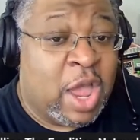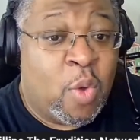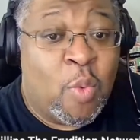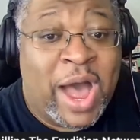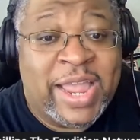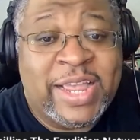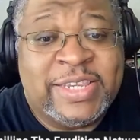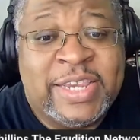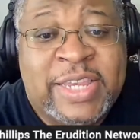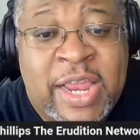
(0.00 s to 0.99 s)
why
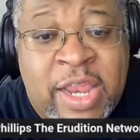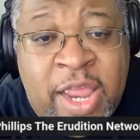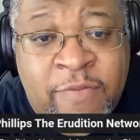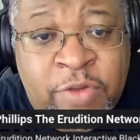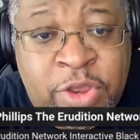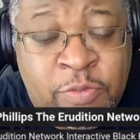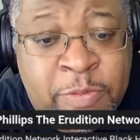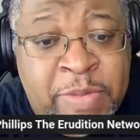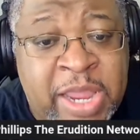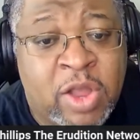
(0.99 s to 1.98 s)
is it that every human
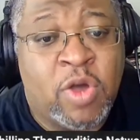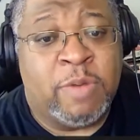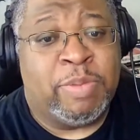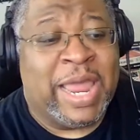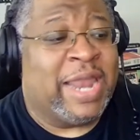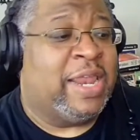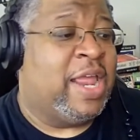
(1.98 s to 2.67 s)
being on the planet